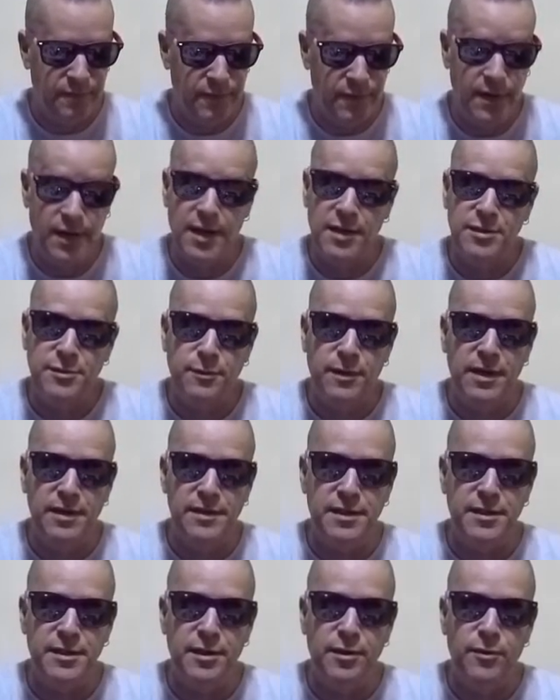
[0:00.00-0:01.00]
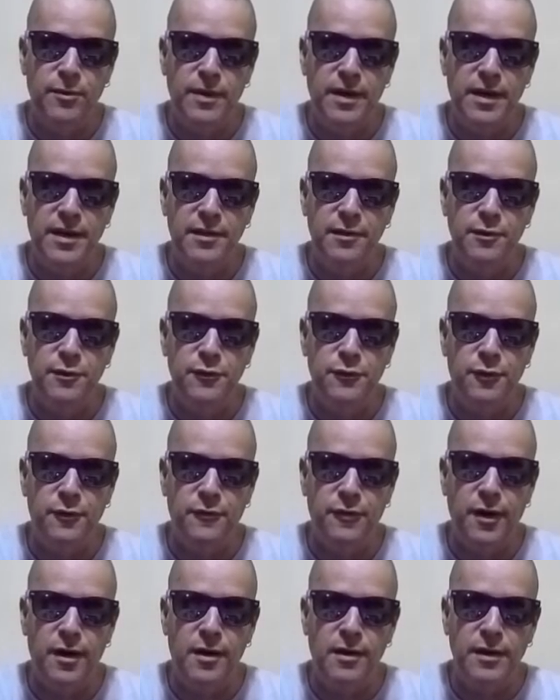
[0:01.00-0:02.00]
you guys wanted to know what I use for
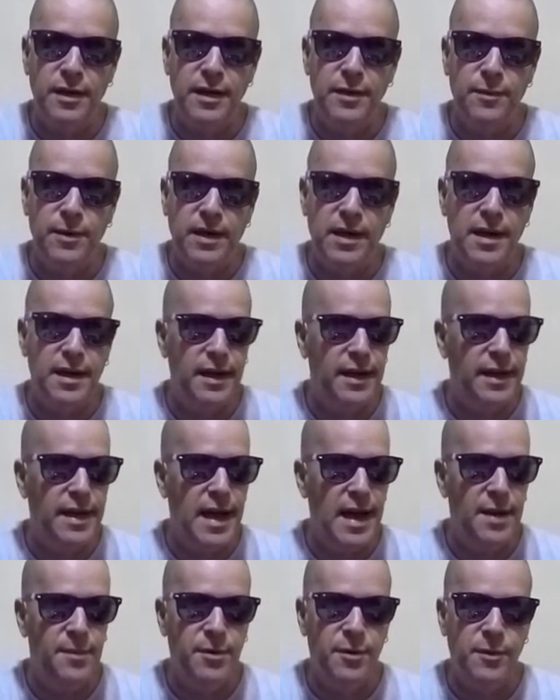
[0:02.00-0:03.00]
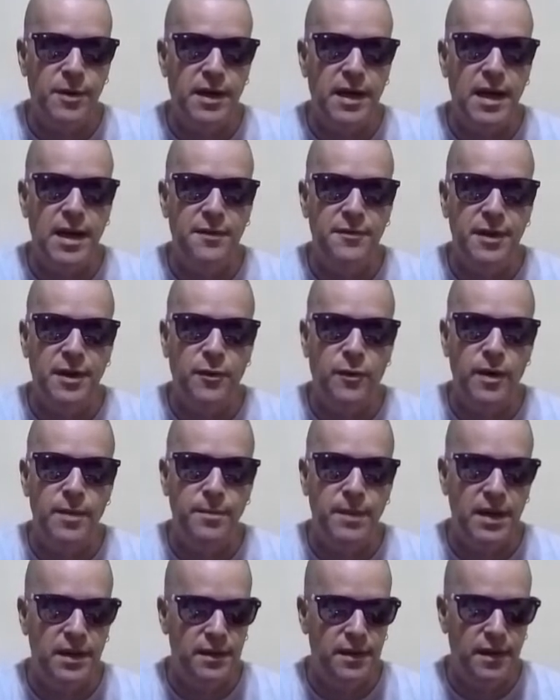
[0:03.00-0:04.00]
vlogging, what kind of camera, what kind of
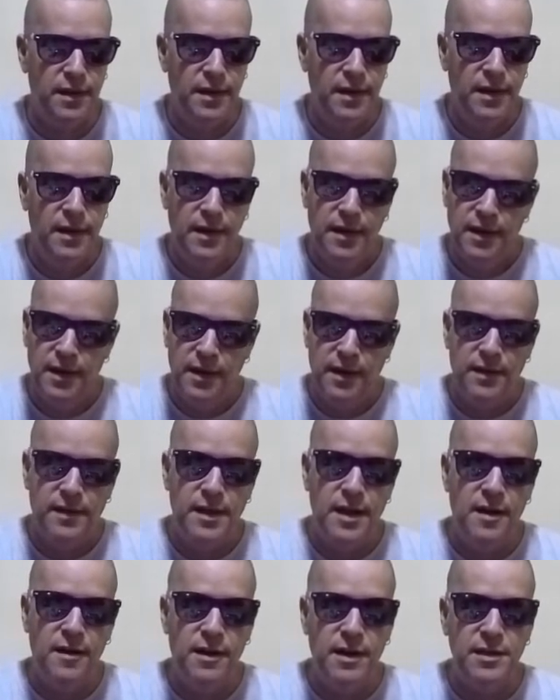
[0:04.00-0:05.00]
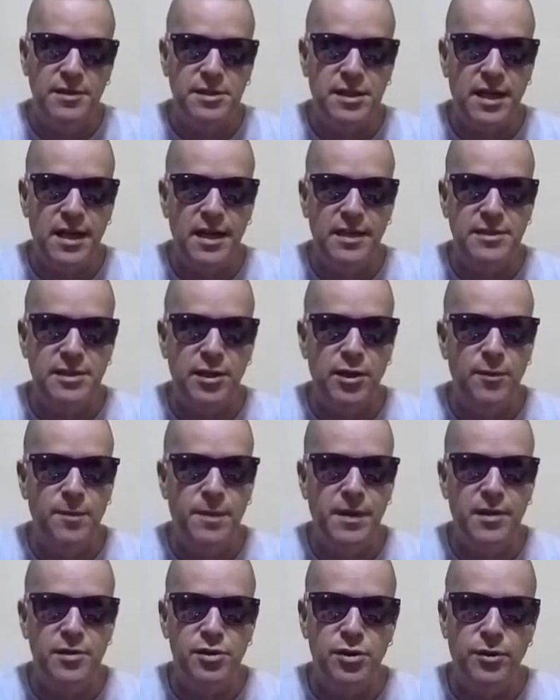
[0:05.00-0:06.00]
equipment. There it is, guys. I hope
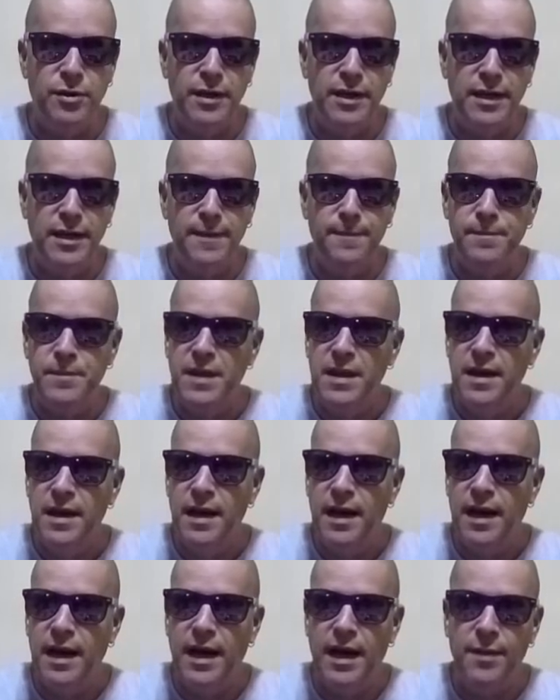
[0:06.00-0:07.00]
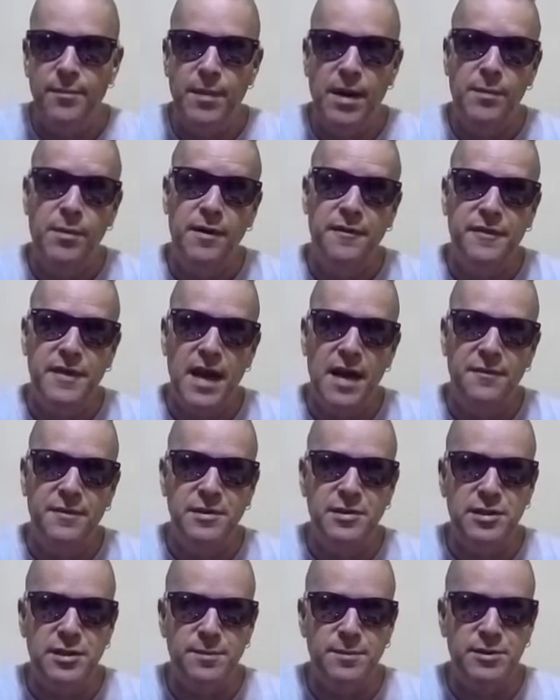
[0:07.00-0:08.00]
you enjoyed it. Remember, if you
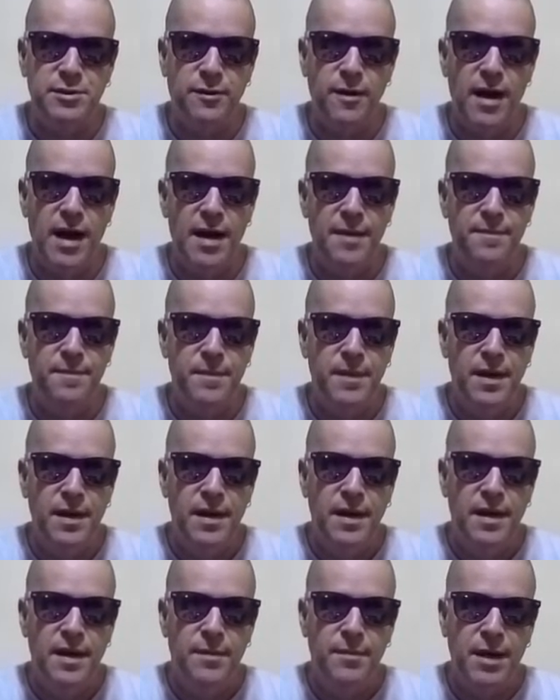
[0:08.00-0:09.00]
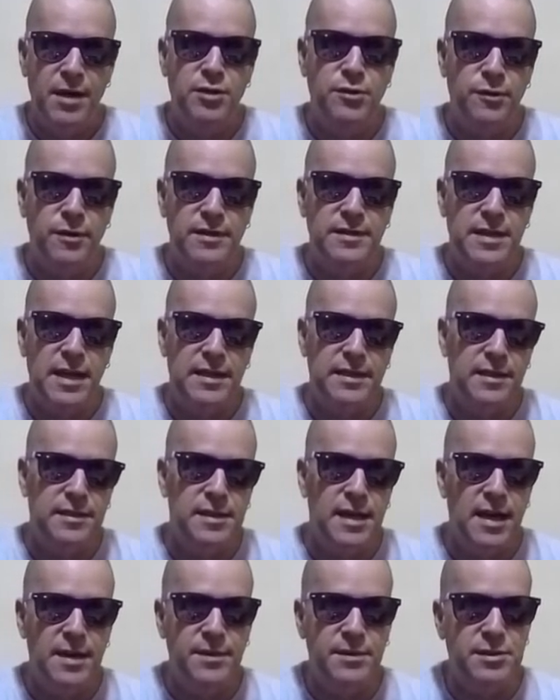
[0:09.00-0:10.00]
haven't subscribed, make sure to take the
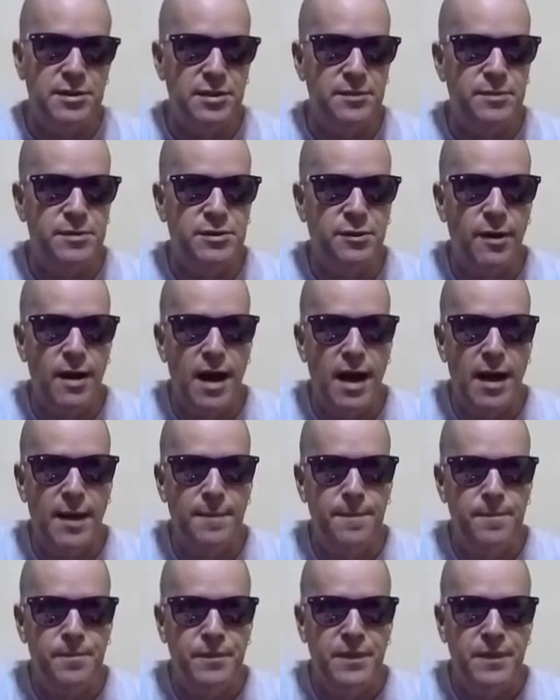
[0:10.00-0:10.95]
time to subscribe.